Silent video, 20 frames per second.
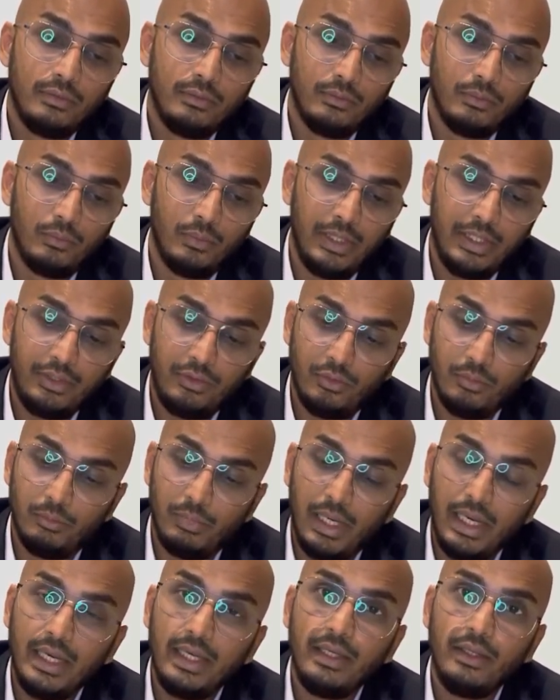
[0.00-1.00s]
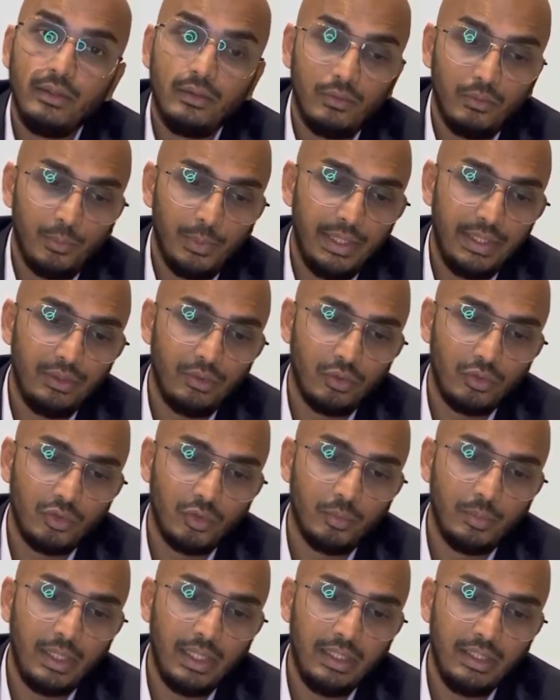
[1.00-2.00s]
where to buy, where not
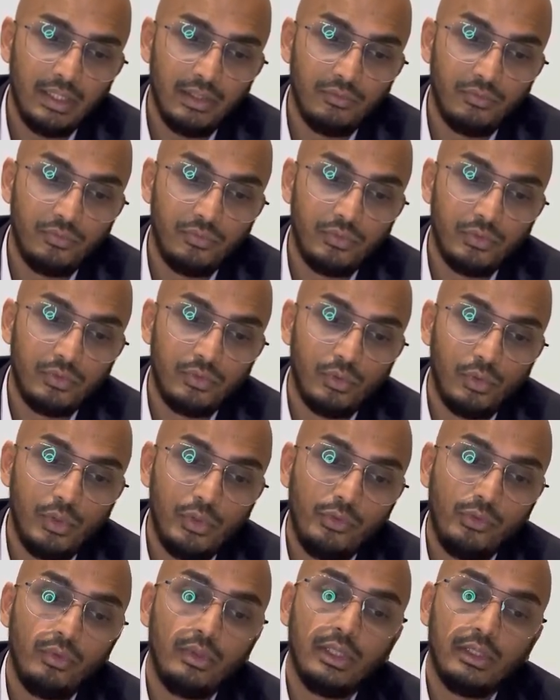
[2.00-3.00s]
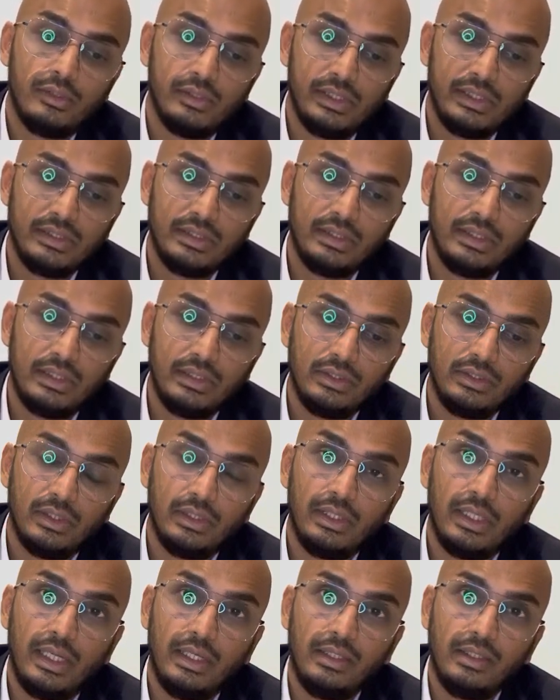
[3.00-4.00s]
to buy. I've told you that residential
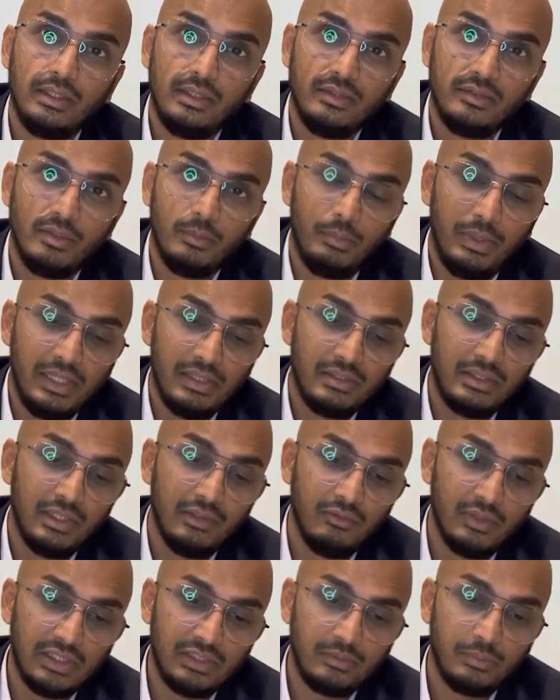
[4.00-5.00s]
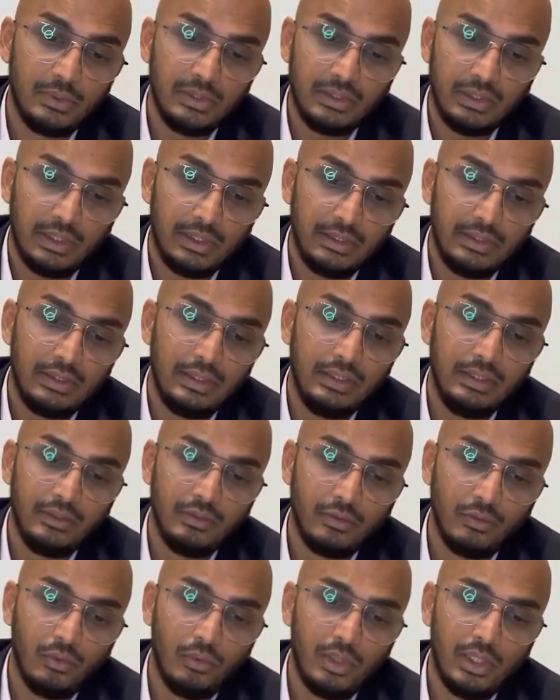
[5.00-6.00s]
land is the best investment currently
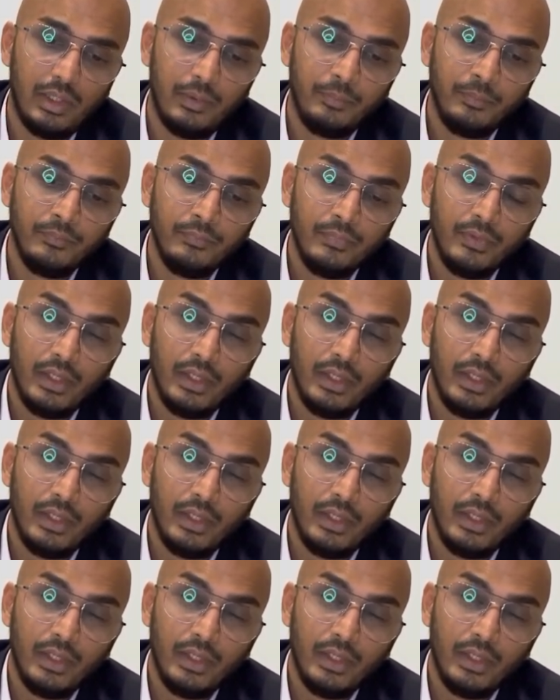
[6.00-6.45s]
in Goa.